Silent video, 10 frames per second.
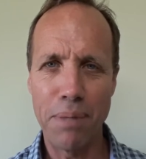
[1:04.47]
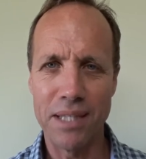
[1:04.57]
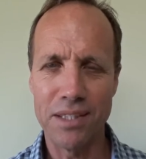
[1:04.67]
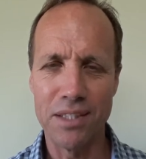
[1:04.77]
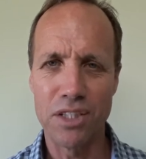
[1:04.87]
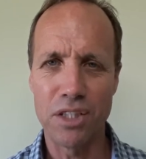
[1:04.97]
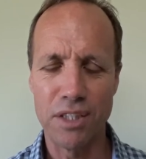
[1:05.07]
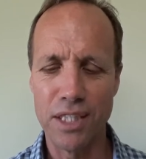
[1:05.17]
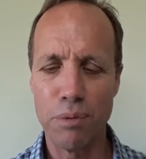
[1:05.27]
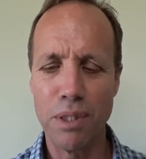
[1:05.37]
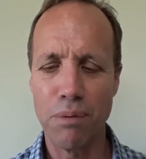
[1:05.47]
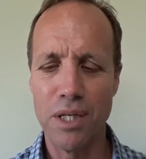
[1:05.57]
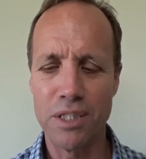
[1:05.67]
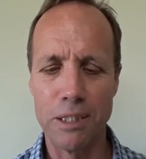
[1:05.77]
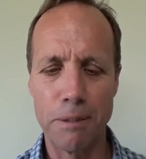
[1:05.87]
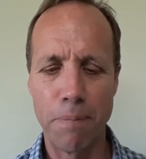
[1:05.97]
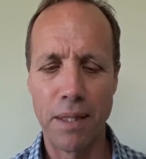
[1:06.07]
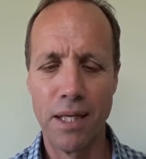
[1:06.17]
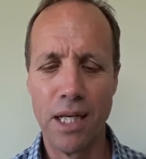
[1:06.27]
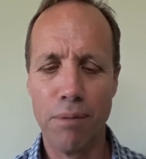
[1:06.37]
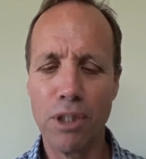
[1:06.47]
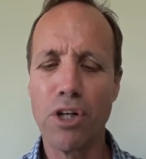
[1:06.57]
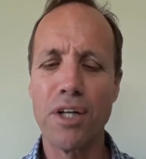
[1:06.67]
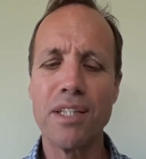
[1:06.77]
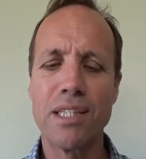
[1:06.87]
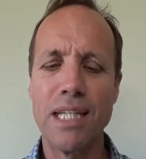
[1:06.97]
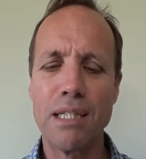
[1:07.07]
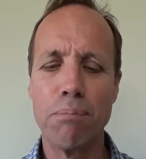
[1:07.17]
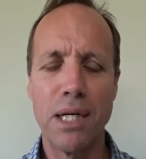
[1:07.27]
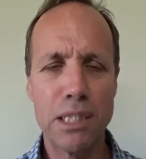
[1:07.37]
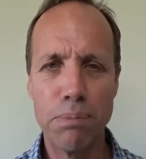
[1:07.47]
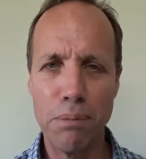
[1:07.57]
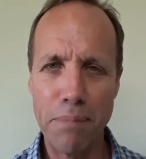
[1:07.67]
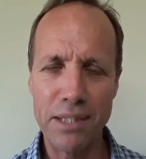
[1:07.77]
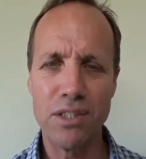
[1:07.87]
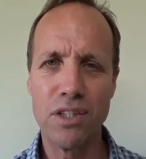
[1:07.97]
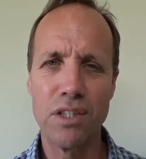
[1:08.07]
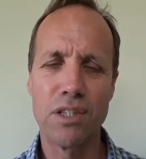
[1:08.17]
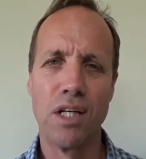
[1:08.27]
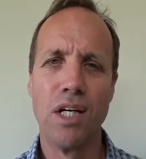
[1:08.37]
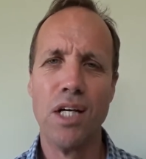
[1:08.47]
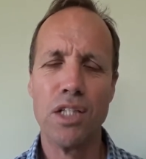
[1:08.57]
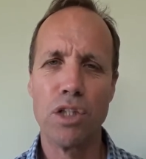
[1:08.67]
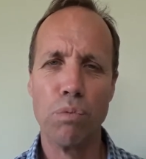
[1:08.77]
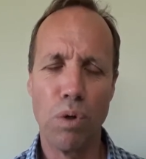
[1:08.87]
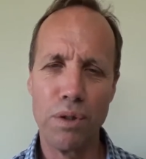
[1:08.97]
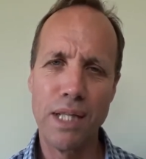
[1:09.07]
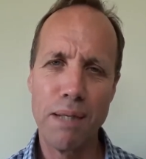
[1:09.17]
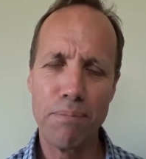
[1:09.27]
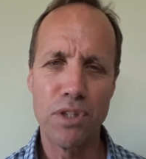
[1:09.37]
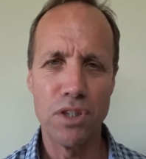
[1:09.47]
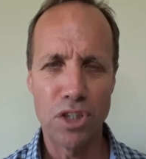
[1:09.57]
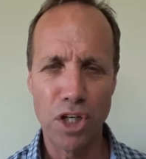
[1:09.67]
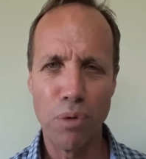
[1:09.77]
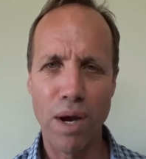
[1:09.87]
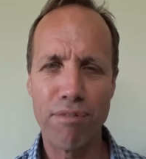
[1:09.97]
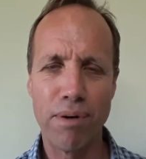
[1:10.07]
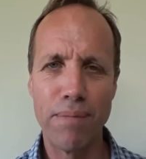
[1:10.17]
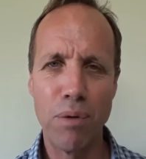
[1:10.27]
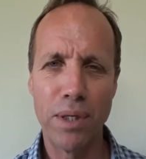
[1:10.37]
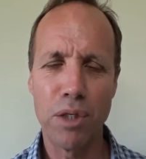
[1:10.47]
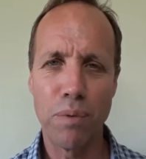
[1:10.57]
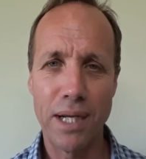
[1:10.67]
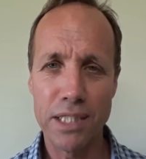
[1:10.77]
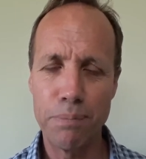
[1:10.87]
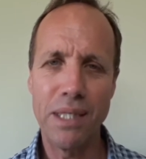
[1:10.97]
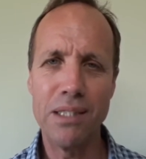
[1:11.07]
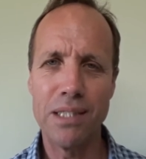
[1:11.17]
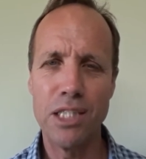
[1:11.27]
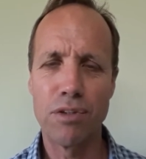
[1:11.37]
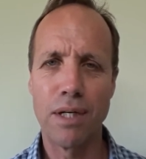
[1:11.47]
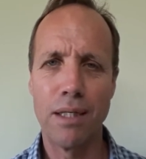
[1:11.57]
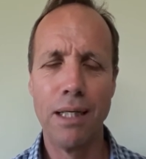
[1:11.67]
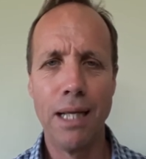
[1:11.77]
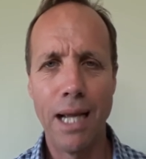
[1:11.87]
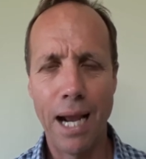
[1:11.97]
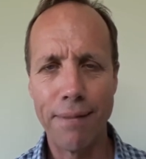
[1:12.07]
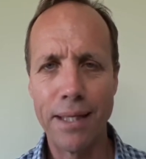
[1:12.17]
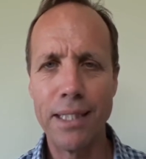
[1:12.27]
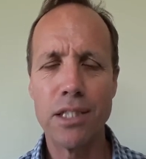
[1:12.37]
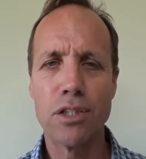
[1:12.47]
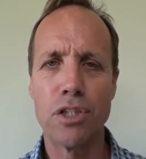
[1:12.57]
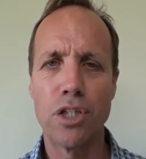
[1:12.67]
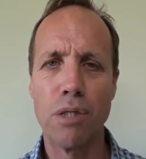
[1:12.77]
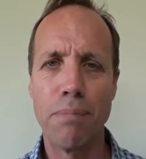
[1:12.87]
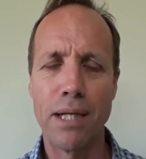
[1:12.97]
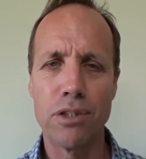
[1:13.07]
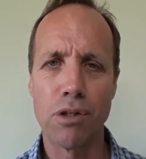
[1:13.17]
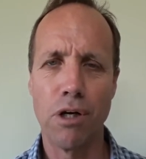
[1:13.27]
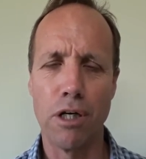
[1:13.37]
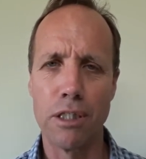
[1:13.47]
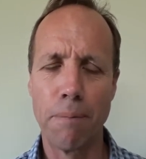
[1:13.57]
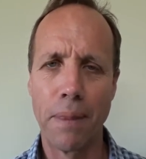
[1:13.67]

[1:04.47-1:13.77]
passage that we quoted? Well, God had sent multiple messengers to warn them to turn away from their wicked ways, speaking to Israel, and they needed to turn back to God.